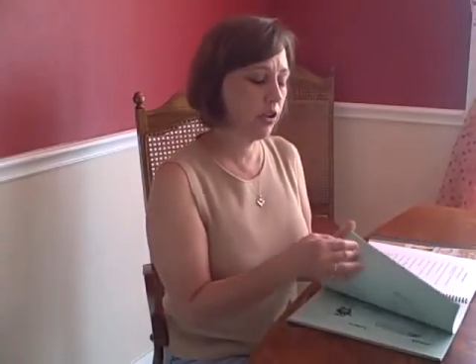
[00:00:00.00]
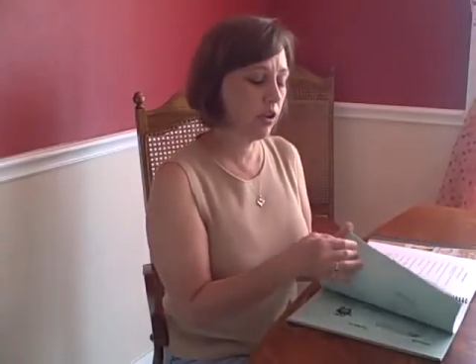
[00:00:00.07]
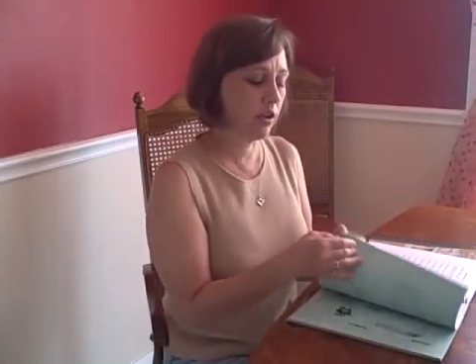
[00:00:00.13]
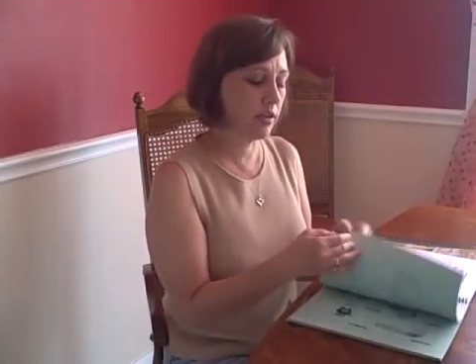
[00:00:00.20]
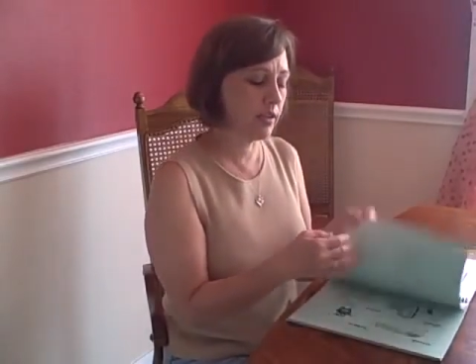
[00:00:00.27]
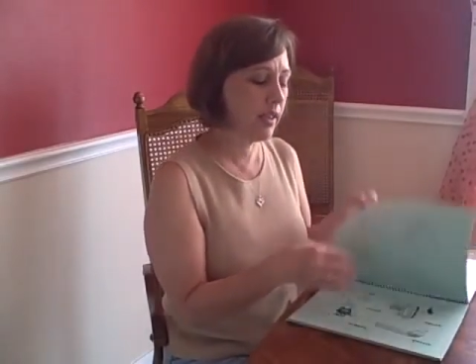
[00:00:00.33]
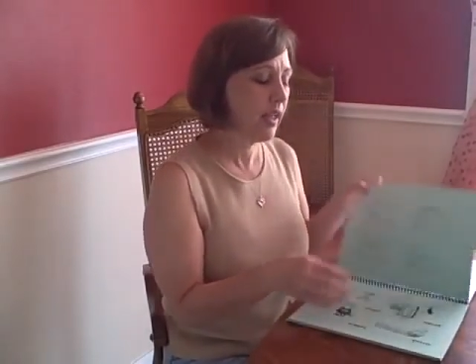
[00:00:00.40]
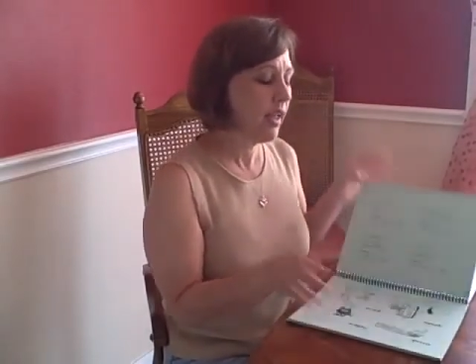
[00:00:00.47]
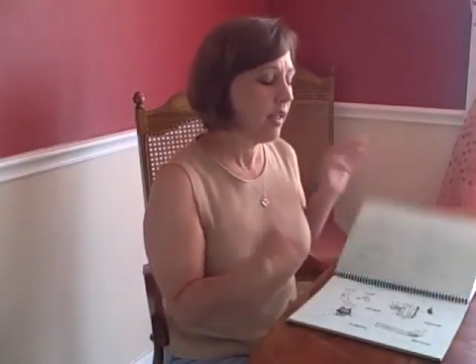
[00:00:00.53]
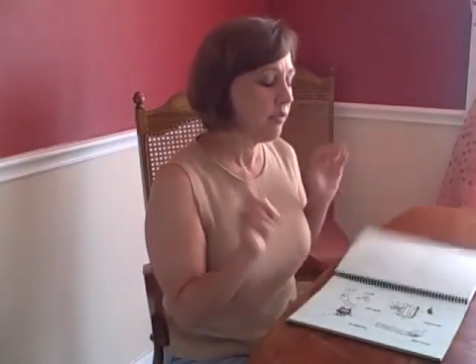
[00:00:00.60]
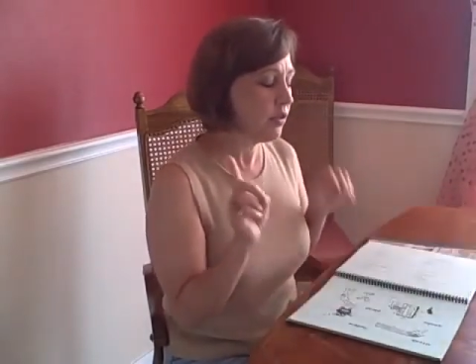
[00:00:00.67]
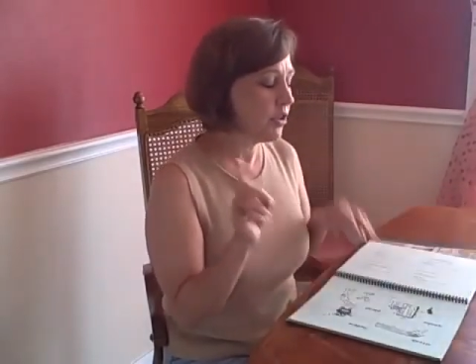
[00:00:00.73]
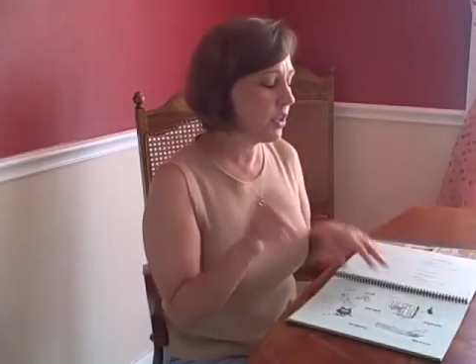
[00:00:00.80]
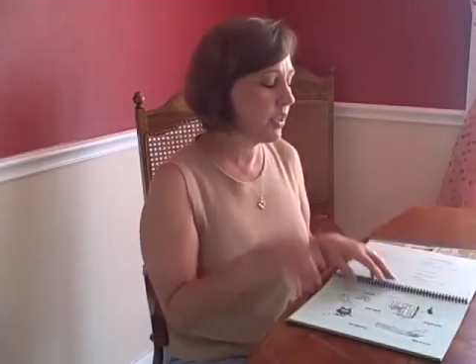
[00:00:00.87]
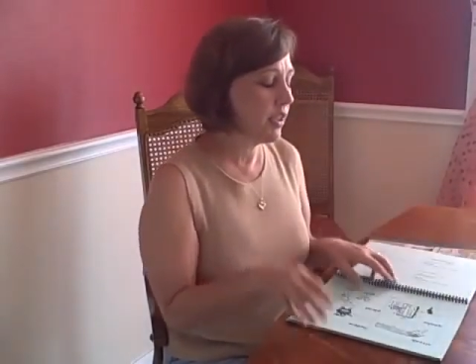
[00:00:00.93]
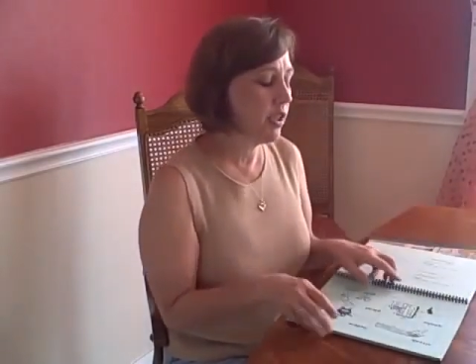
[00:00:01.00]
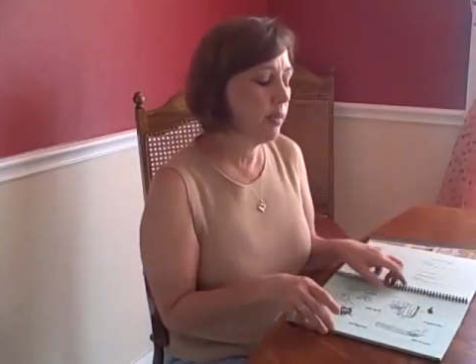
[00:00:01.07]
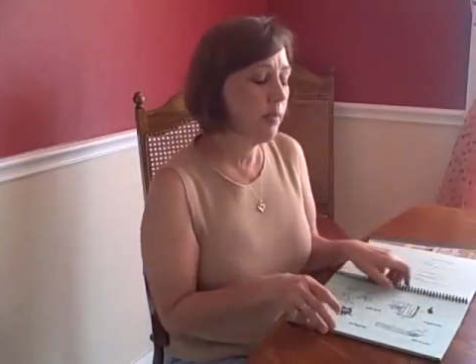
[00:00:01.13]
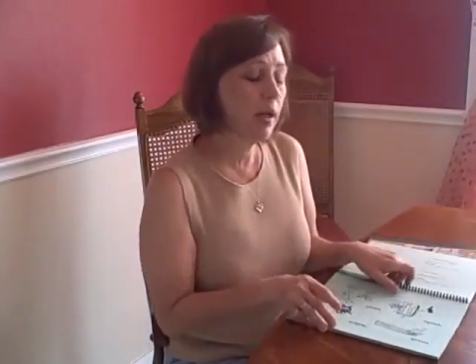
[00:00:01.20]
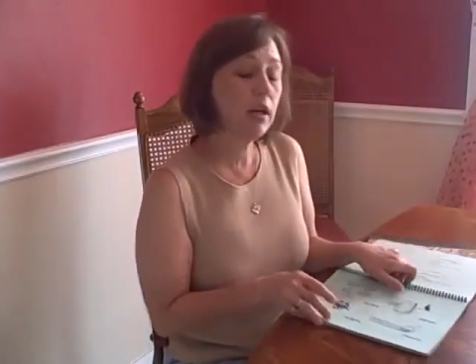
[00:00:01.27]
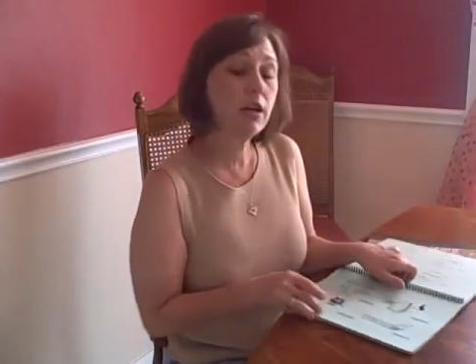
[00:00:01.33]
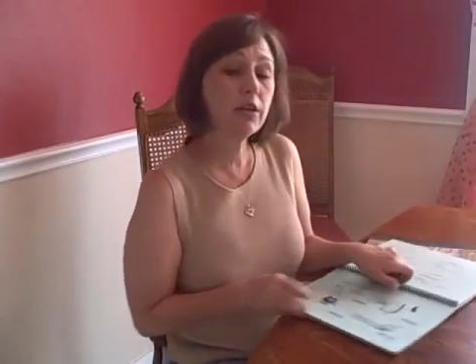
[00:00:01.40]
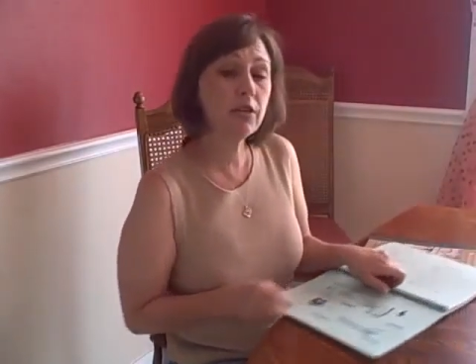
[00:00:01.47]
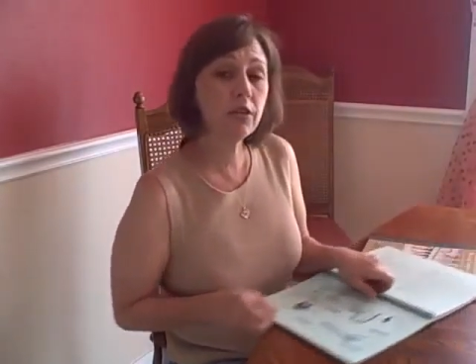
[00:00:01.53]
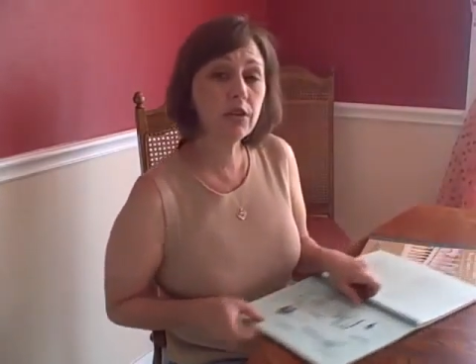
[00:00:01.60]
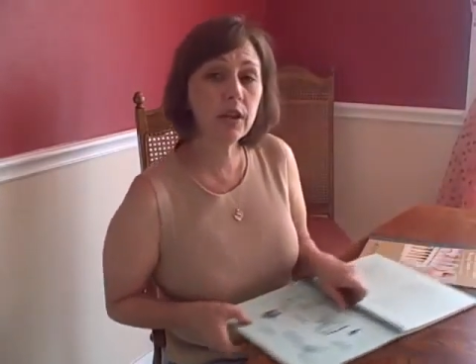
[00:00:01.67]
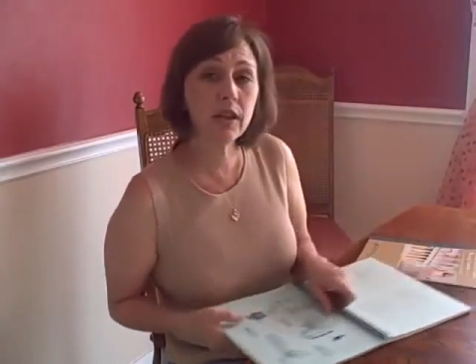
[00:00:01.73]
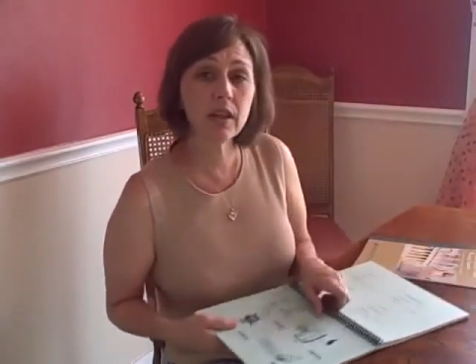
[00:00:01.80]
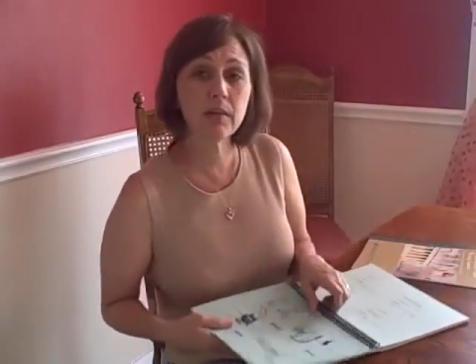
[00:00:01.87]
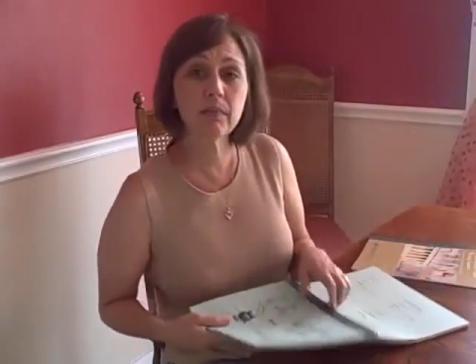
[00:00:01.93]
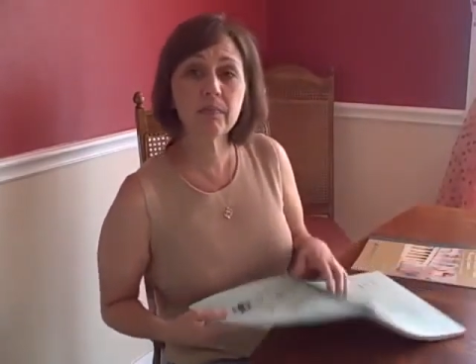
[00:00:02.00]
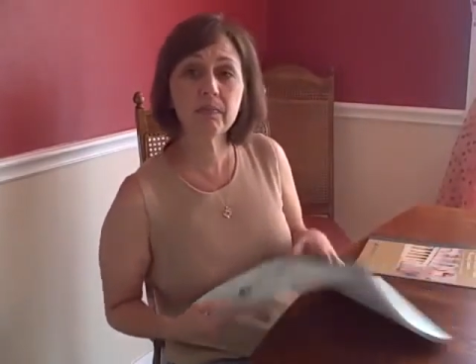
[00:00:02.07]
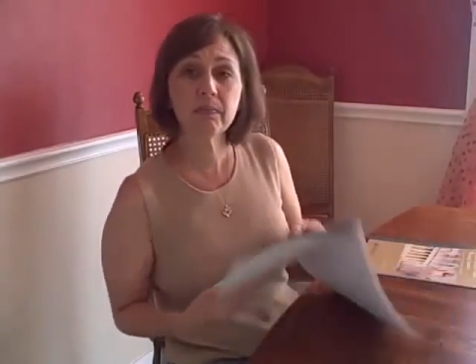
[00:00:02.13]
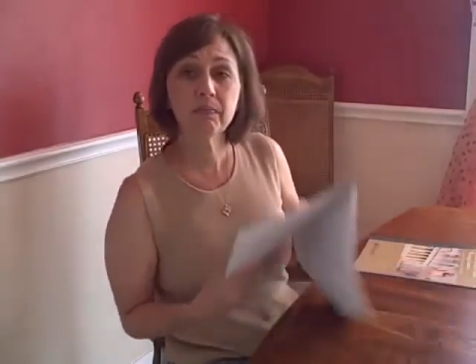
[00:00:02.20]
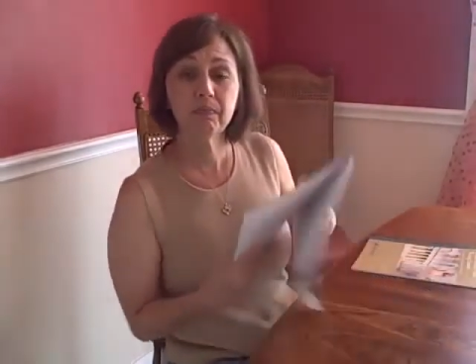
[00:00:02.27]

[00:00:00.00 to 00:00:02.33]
cards. If you didn't hear my other uh,